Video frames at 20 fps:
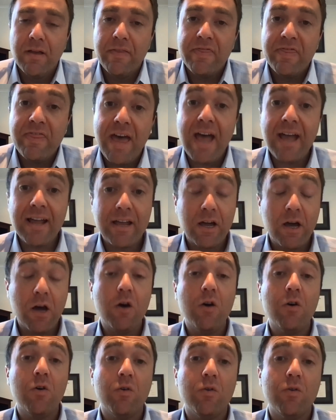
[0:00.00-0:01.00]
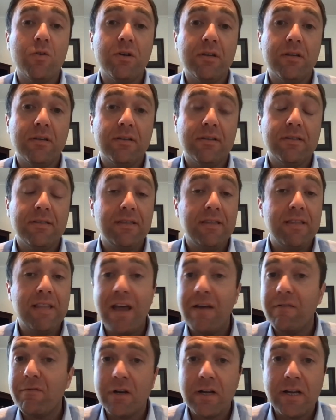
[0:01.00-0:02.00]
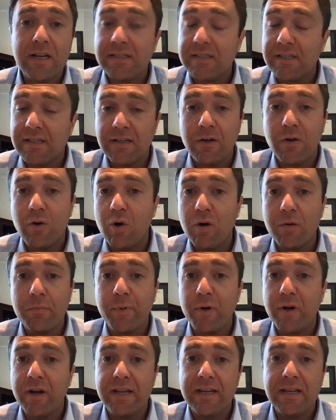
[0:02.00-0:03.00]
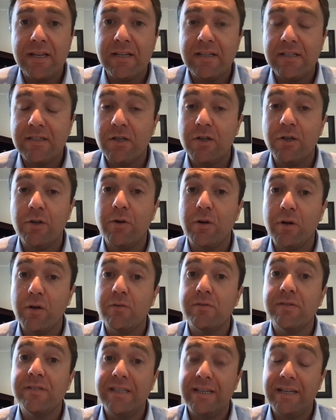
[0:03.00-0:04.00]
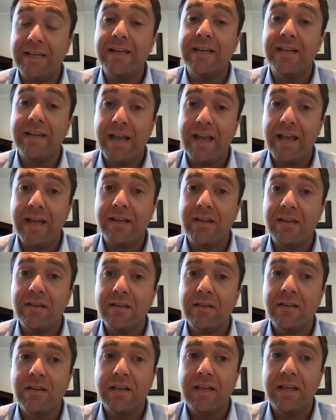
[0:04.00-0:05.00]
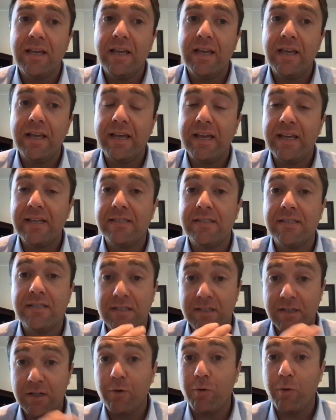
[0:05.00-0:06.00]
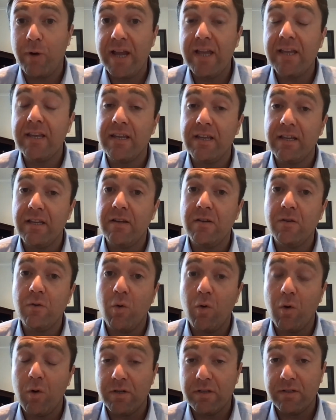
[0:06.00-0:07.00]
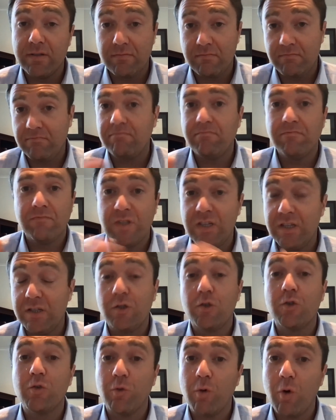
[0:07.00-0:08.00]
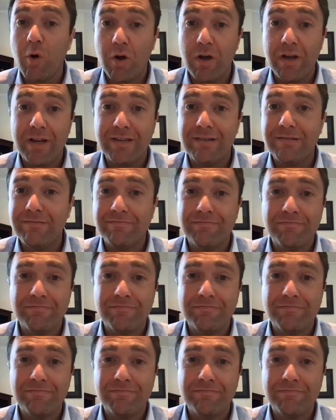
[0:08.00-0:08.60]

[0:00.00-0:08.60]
That code never gets incorporated into your own DNA. It gets degraded or destroyed,